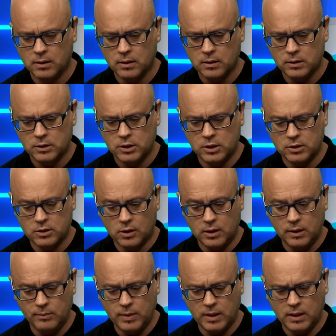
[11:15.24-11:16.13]
She's
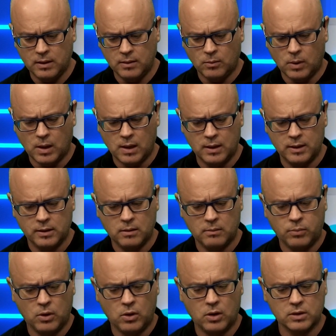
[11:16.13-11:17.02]
only been a mile in the
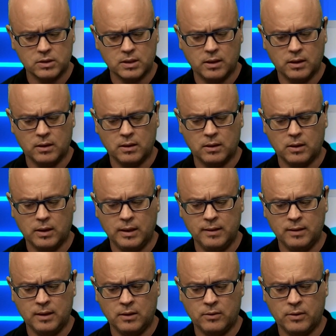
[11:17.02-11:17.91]
past, and
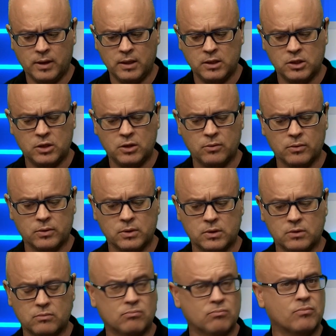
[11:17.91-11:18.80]
in that race she
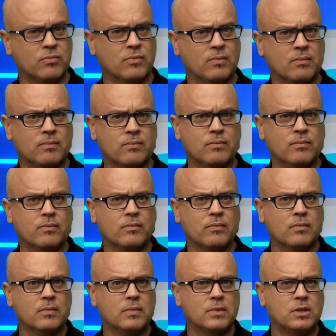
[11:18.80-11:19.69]
was
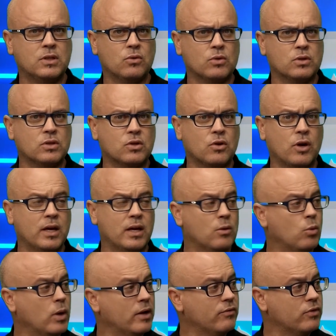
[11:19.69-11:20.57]
going
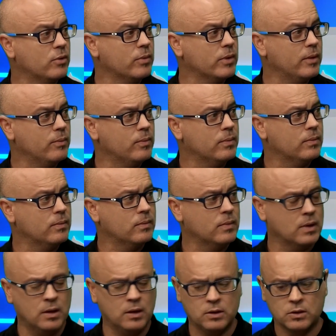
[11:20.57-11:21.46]
away from them.
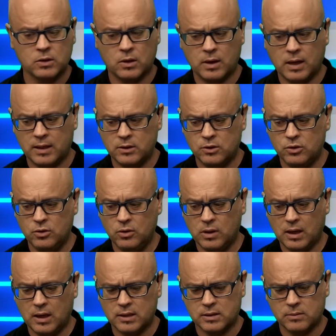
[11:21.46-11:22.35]
So now
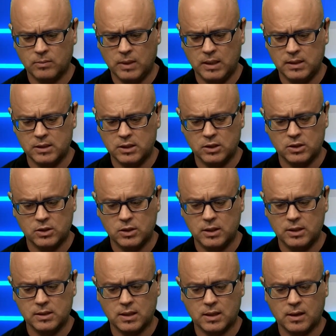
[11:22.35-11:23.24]
2,000 meters,
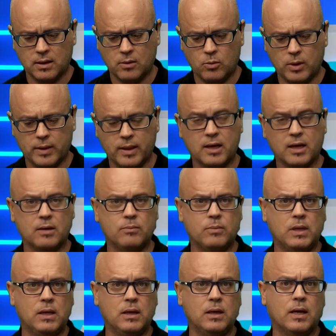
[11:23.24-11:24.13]
she's another one that can
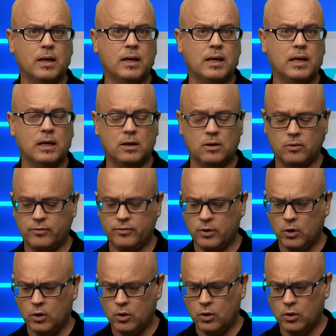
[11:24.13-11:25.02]
be ahead of
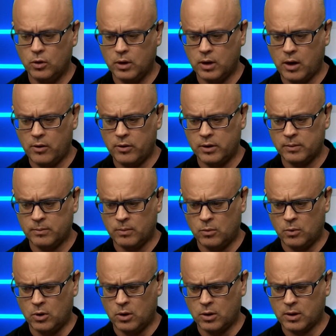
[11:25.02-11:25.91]
her current
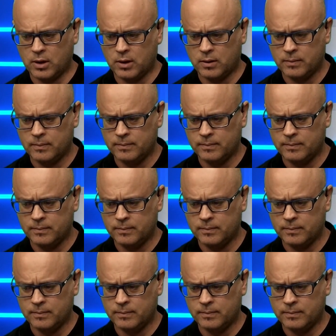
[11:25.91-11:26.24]
mark